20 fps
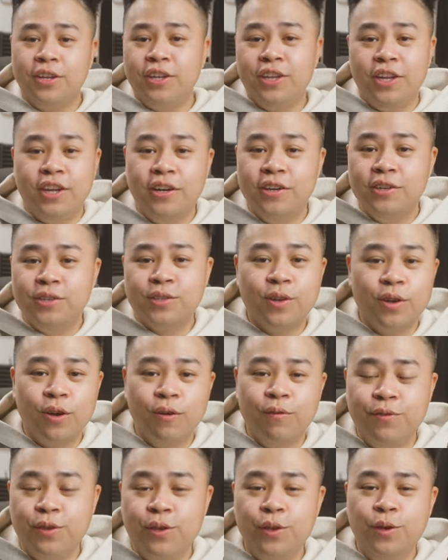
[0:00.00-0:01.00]
years
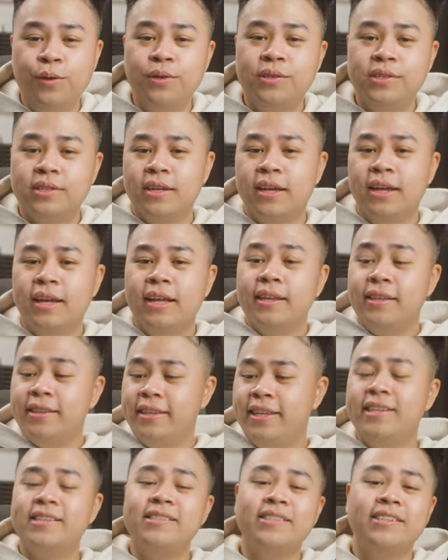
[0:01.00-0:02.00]
of use,
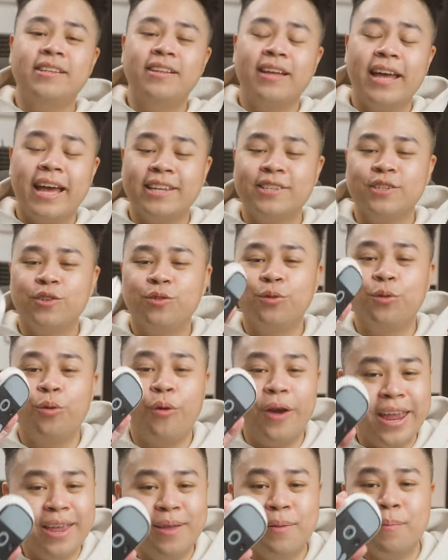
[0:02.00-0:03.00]
this still has
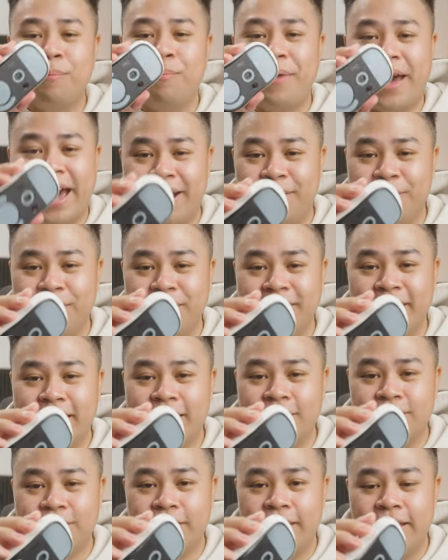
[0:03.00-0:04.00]
great battery
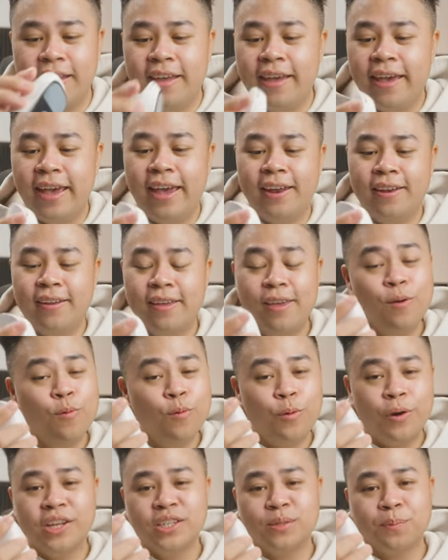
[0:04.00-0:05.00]
life and it
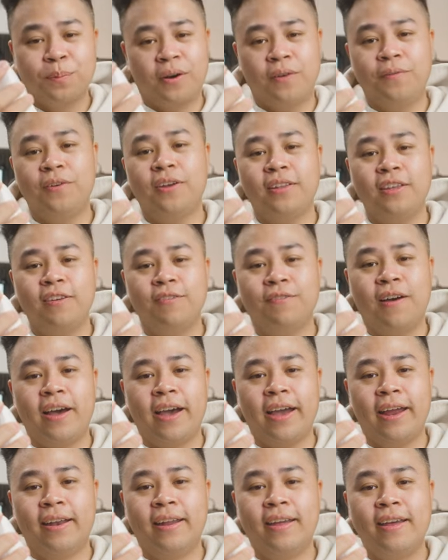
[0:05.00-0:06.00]
works perfectly
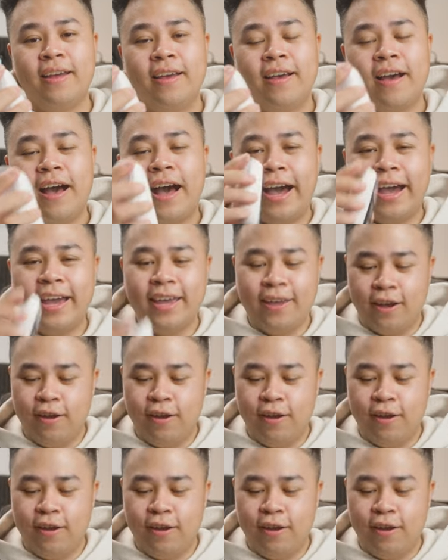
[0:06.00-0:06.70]
fine. I